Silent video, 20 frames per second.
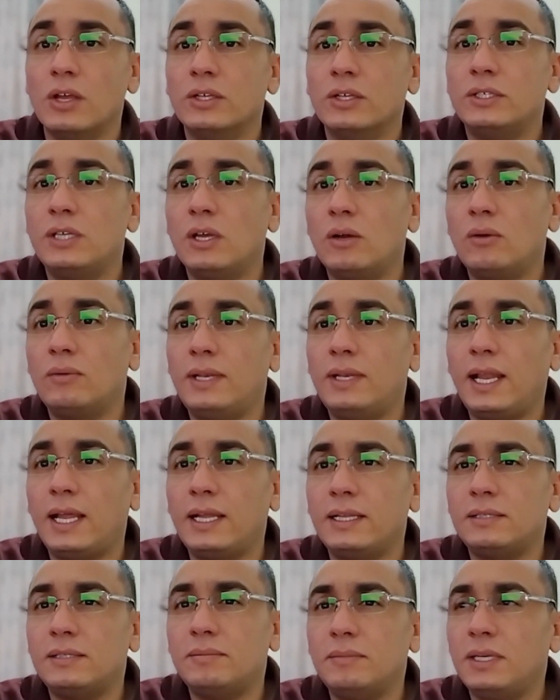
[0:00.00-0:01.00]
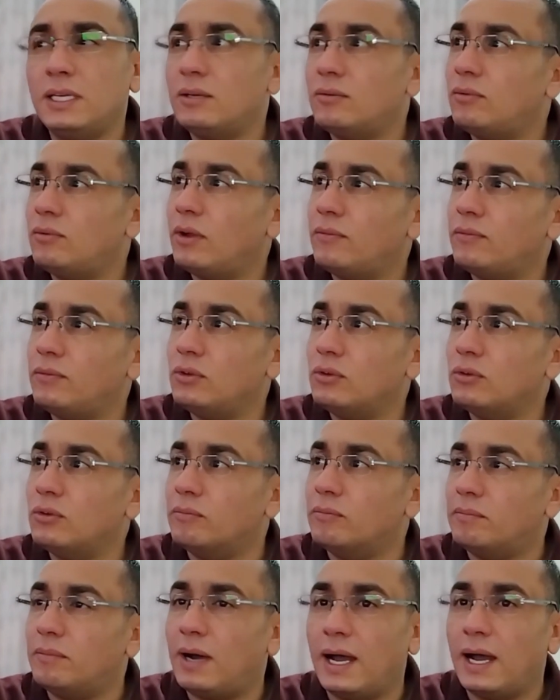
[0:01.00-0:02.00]
So let me
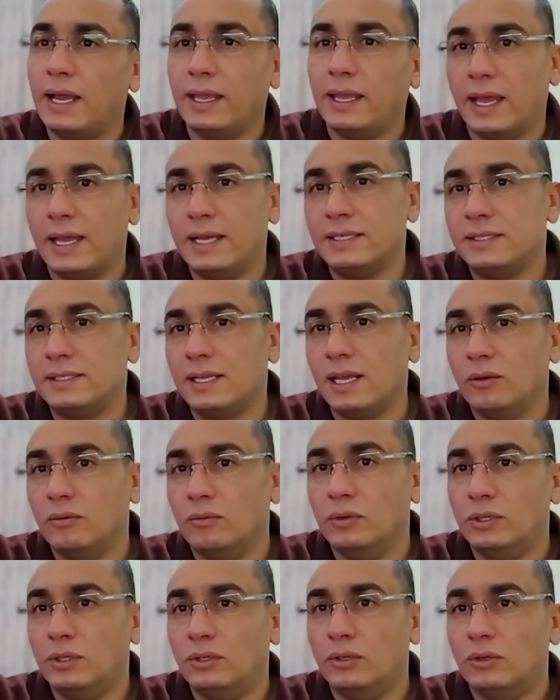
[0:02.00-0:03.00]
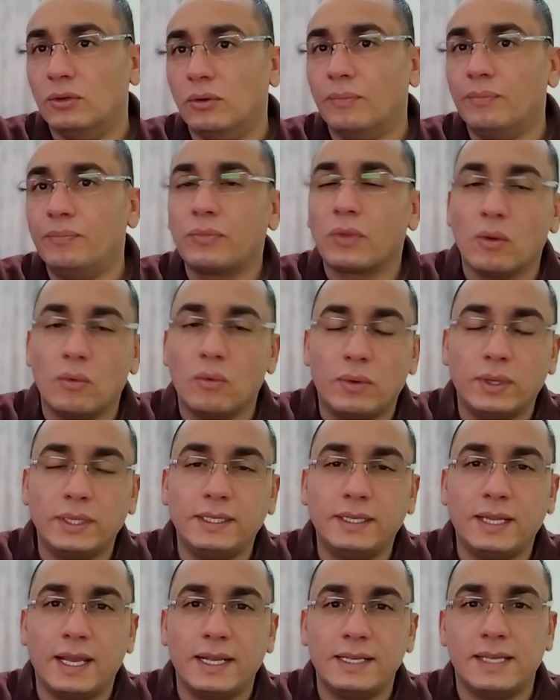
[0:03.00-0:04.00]
review my essay with you. What
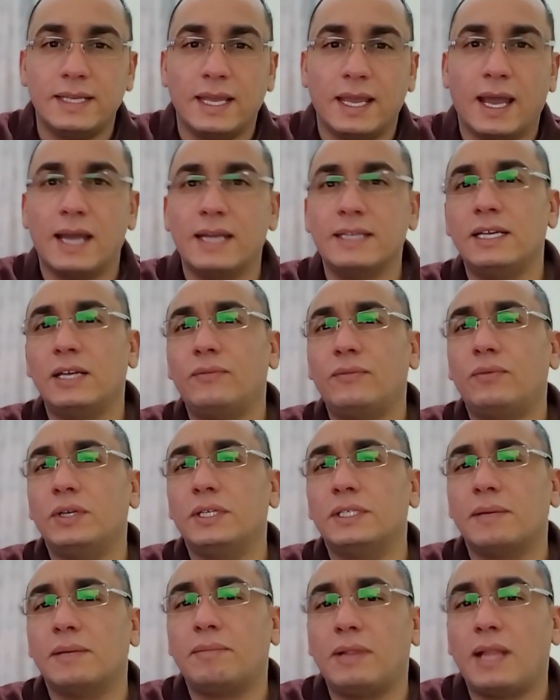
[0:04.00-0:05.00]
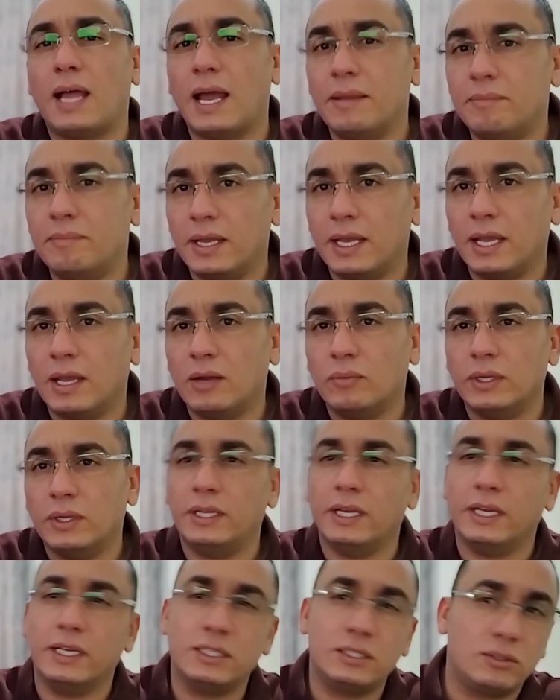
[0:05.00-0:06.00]
did I say? I said, for example, I begin
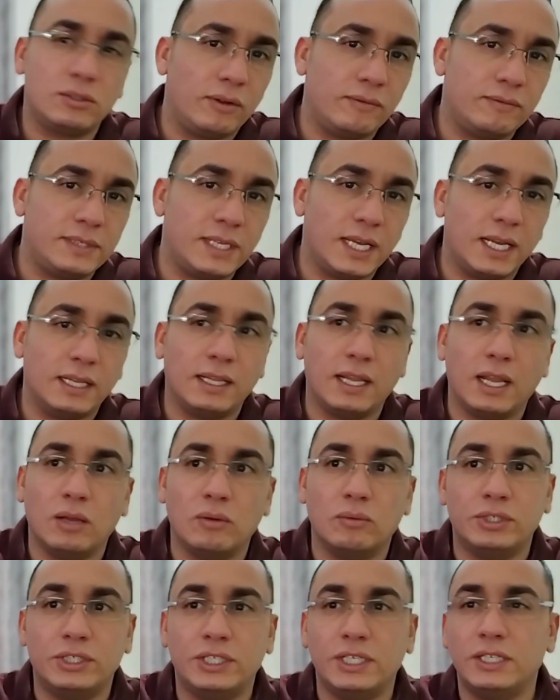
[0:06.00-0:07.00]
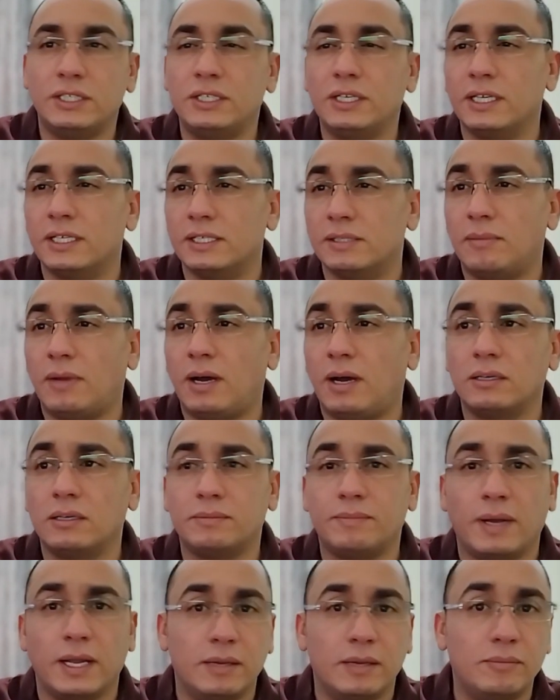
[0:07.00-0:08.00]
with the history of second language teaching as
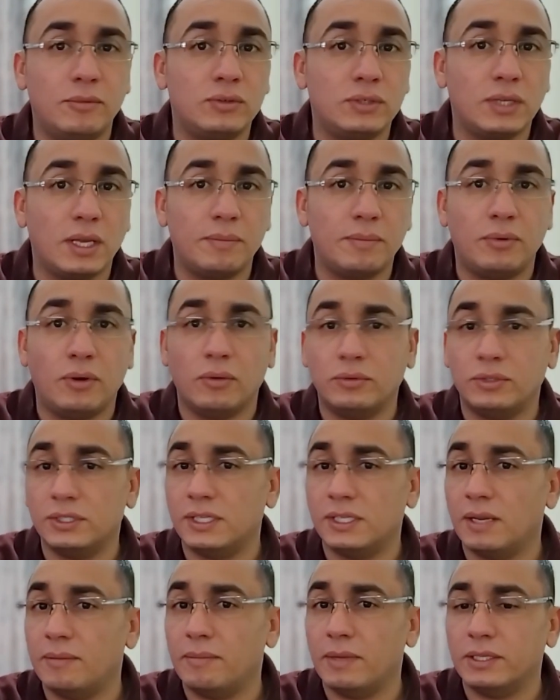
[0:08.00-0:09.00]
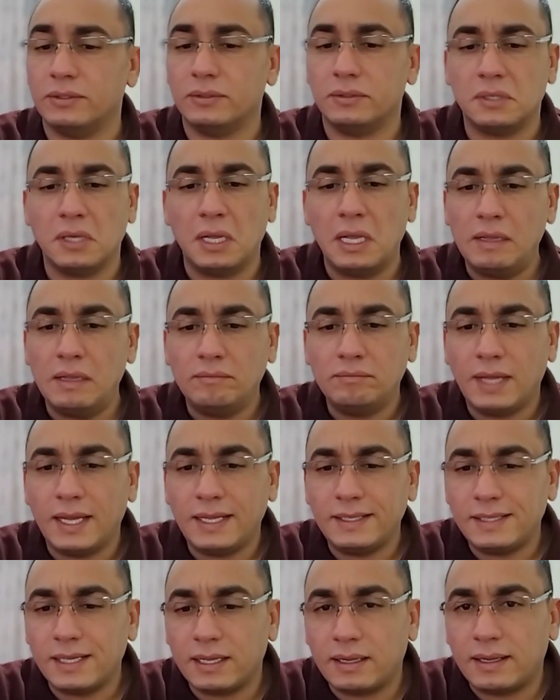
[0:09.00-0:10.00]
marked by numerous approaches and methods.
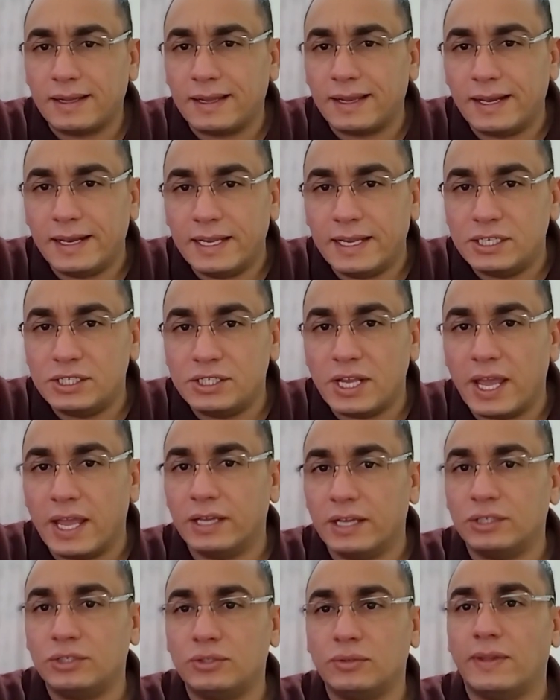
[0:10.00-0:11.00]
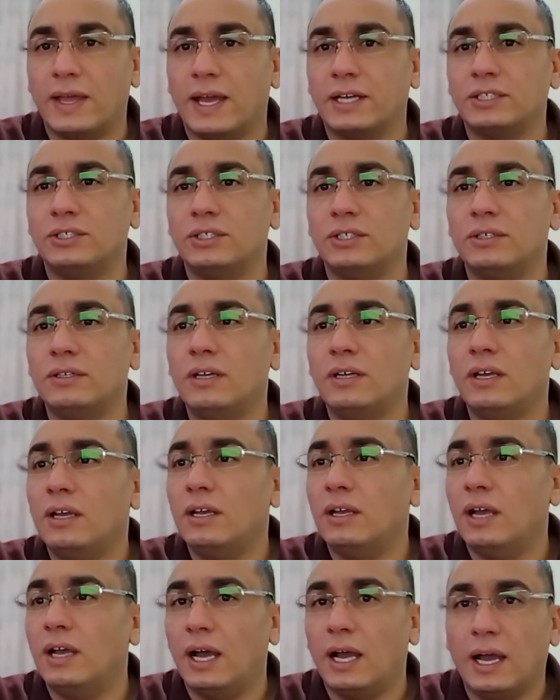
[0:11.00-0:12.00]
It's a cliche introduction.
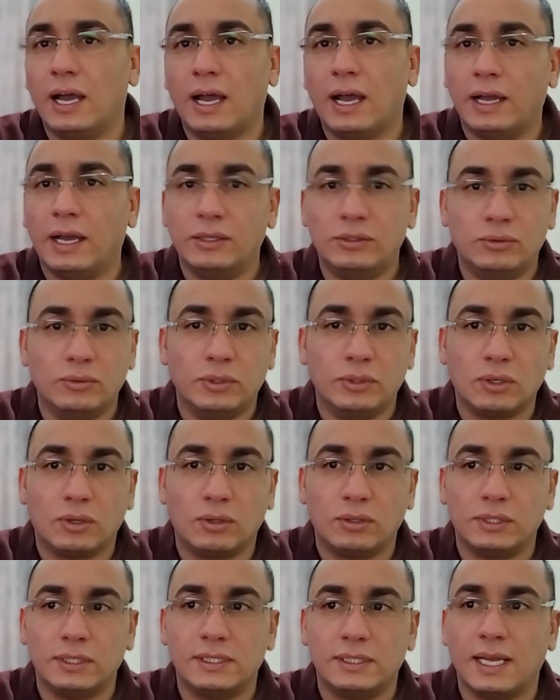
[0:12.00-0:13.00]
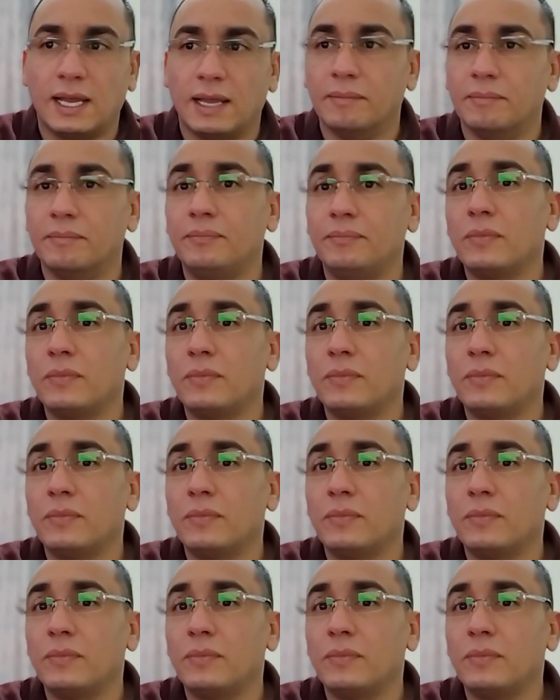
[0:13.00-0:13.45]
Uh, I do it all the time.